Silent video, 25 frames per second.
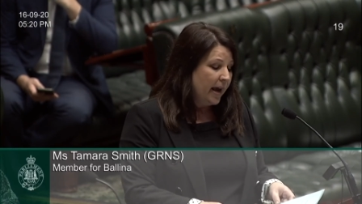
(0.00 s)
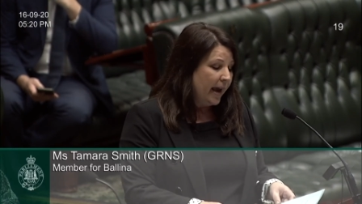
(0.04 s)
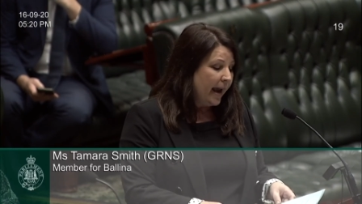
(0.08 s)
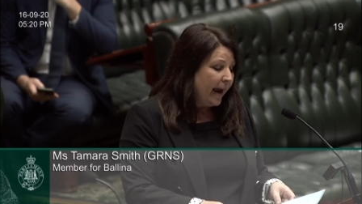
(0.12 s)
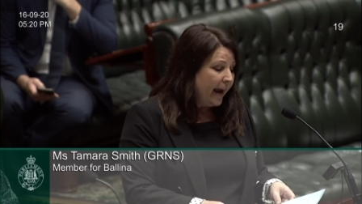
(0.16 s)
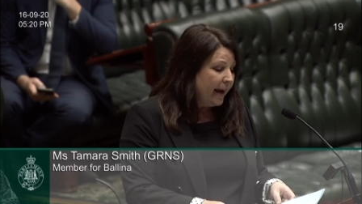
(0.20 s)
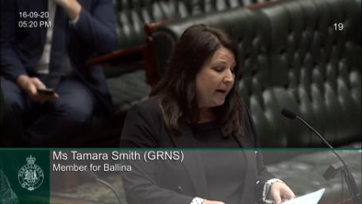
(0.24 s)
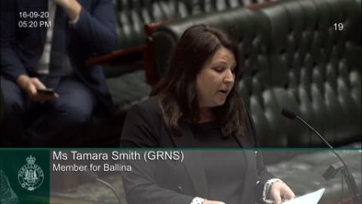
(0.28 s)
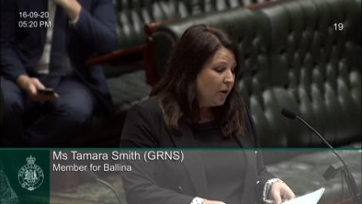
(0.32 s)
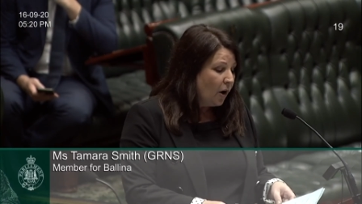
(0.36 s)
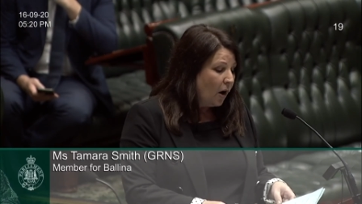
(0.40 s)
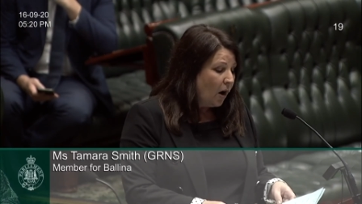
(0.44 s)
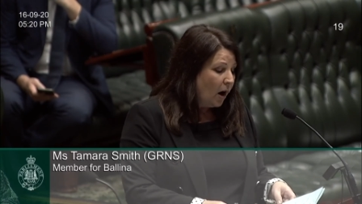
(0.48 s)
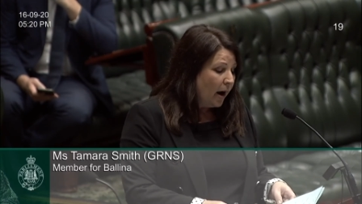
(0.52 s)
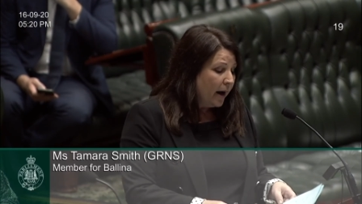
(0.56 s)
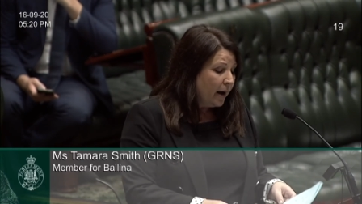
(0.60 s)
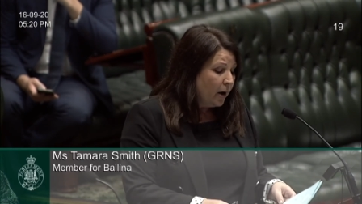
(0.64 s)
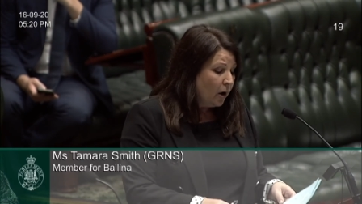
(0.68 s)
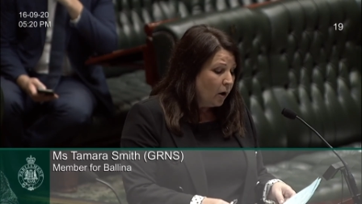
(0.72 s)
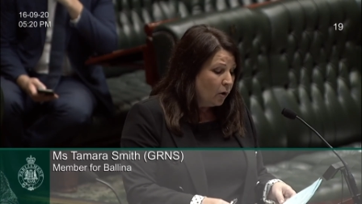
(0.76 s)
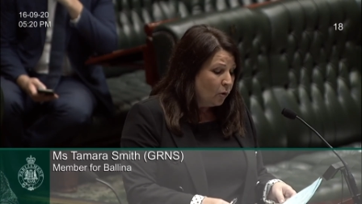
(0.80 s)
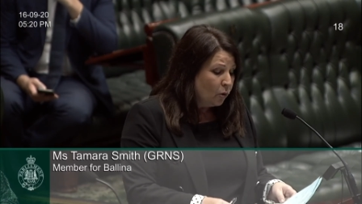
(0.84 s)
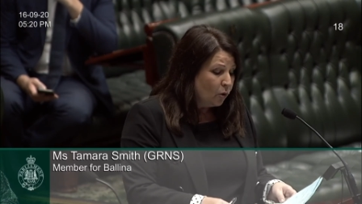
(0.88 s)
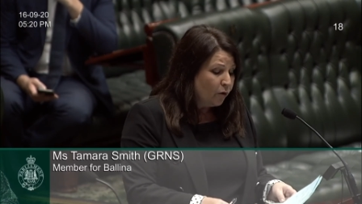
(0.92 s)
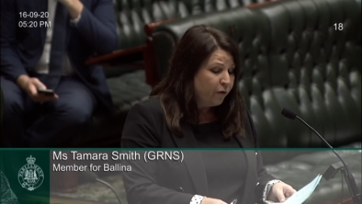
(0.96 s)
And I
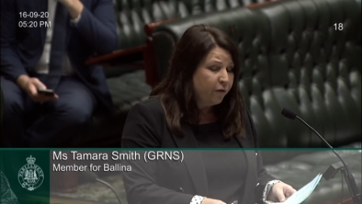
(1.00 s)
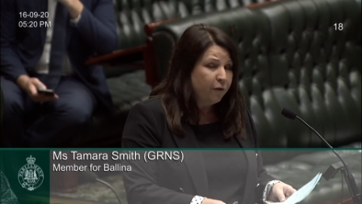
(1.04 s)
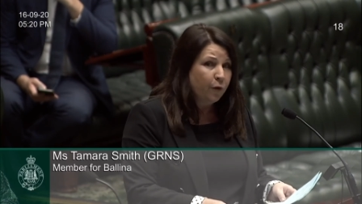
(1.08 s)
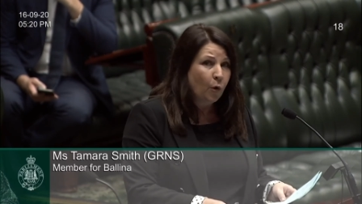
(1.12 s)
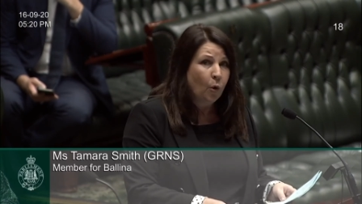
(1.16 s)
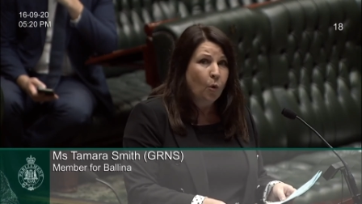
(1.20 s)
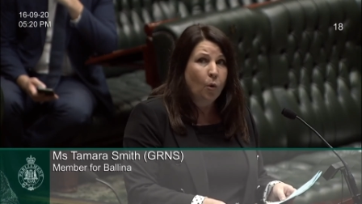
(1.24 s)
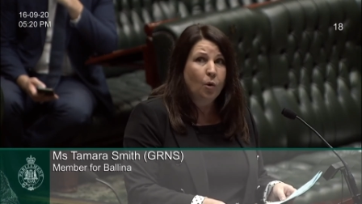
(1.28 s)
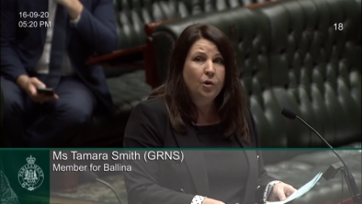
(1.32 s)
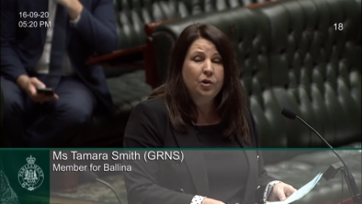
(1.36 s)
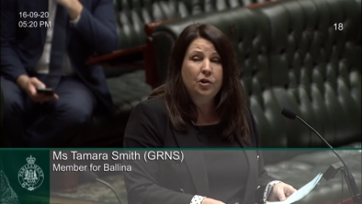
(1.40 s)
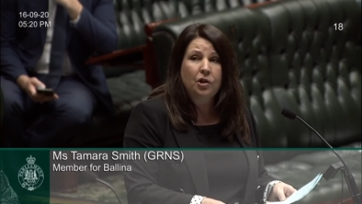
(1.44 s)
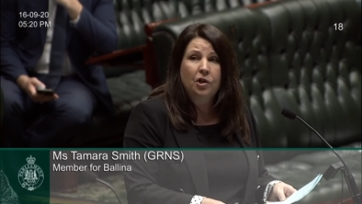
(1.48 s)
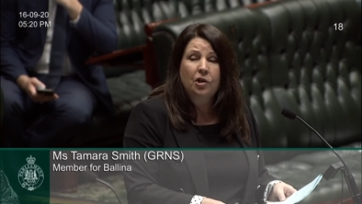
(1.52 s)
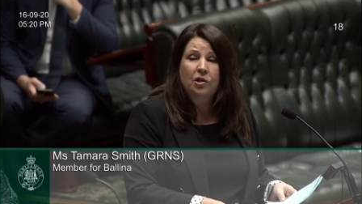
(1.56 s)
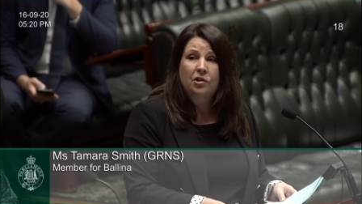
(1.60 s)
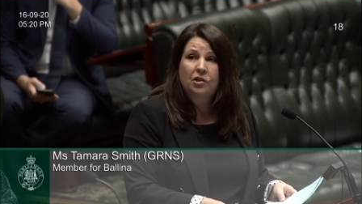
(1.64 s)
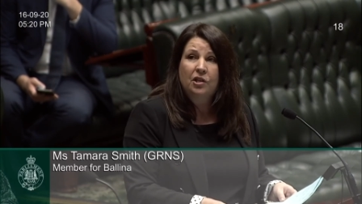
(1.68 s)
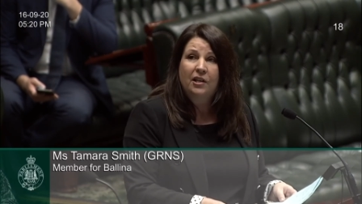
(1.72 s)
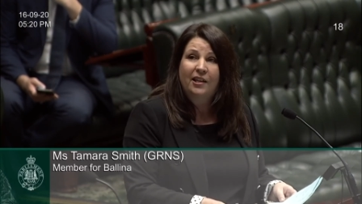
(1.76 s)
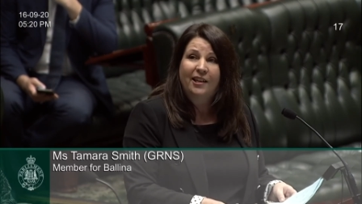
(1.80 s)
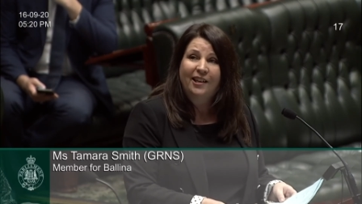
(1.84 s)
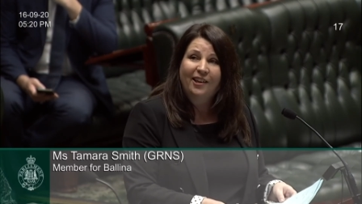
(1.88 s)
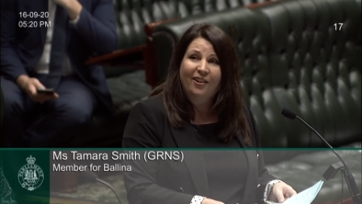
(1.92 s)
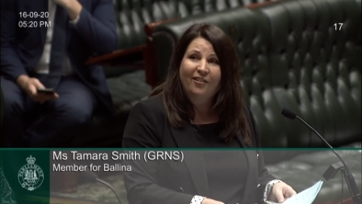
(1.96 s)
look forward
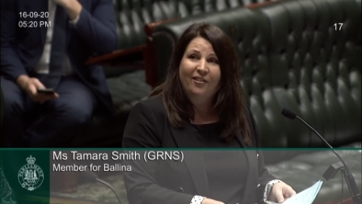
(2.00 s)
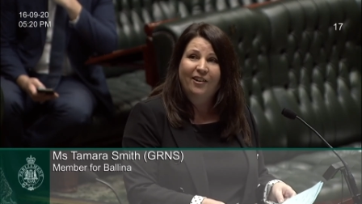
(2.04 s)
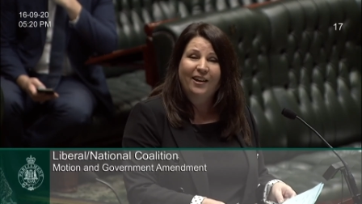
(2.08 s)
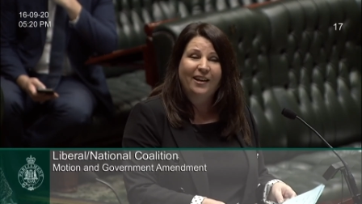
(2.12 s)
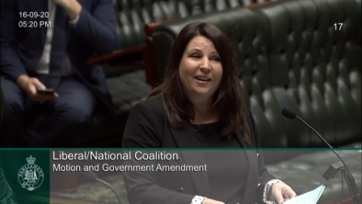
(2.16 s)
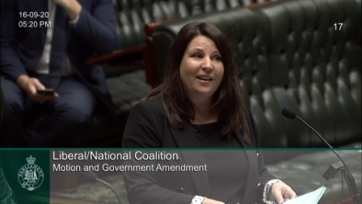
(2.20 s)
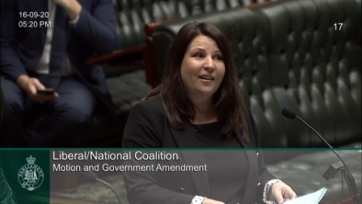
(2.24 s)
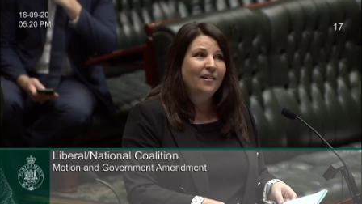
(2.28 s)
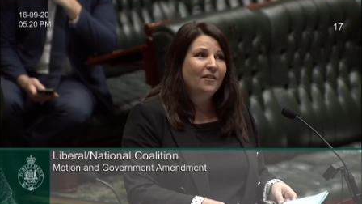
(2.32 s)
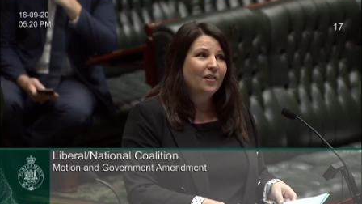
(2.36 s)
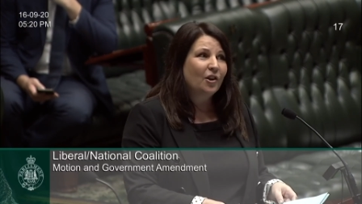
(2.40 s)
to hearing